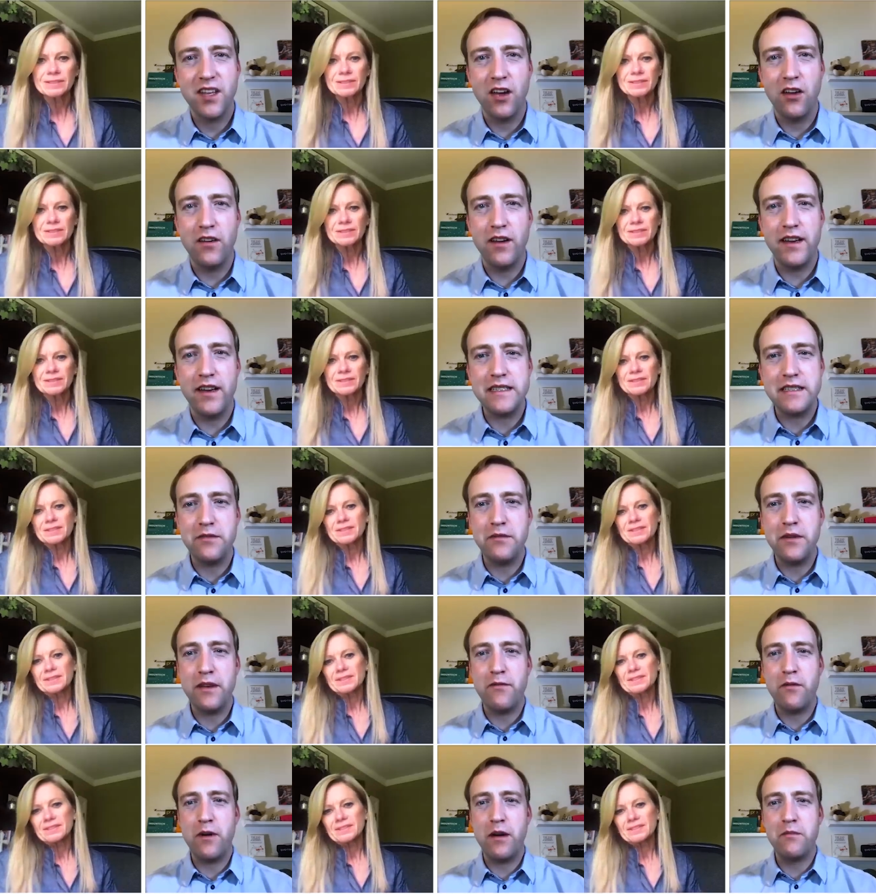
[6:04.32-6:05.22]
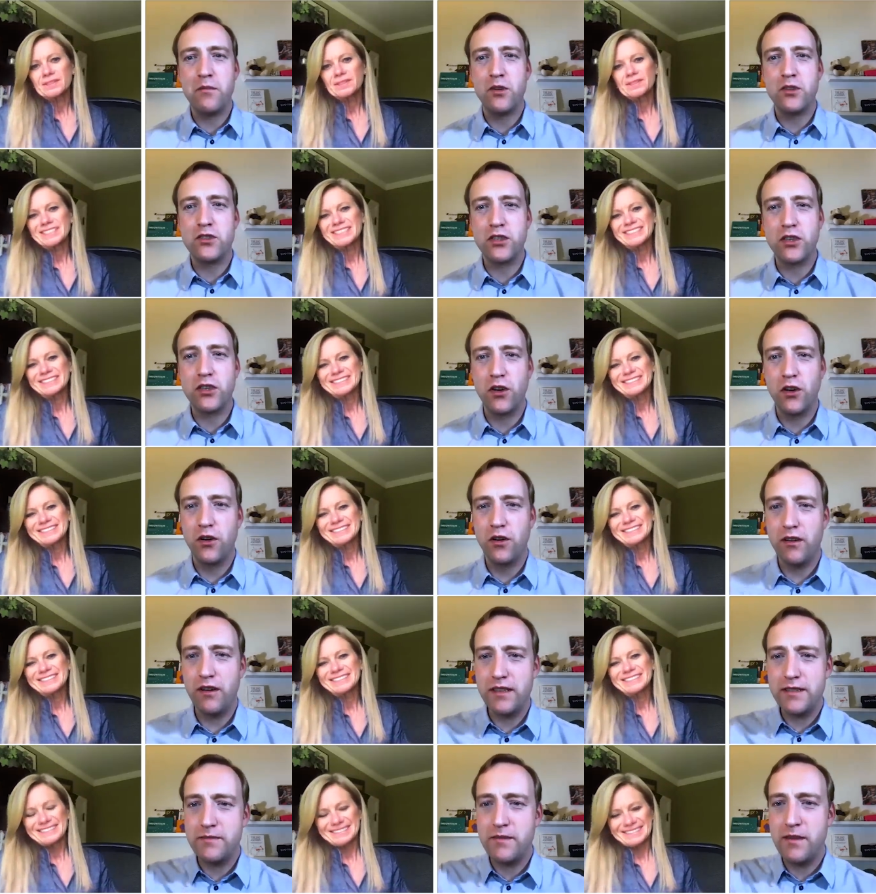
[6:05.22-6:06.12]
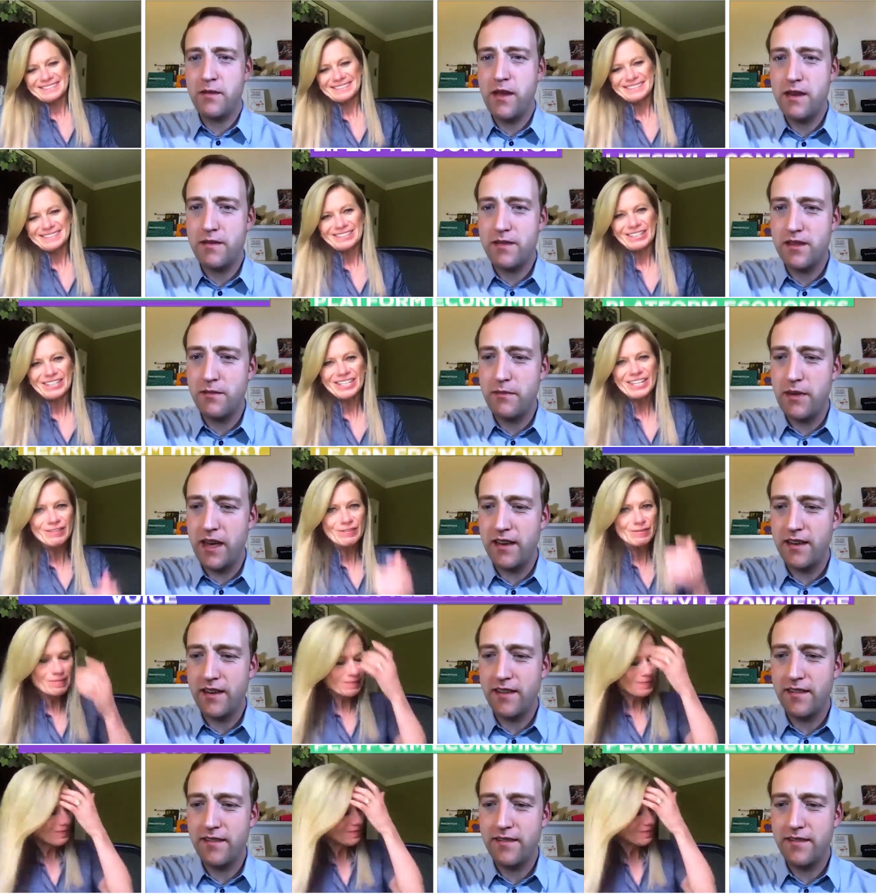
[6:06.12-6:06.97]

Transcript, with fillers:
Speaker 1: All right, we have one more to go. Let me hit the button.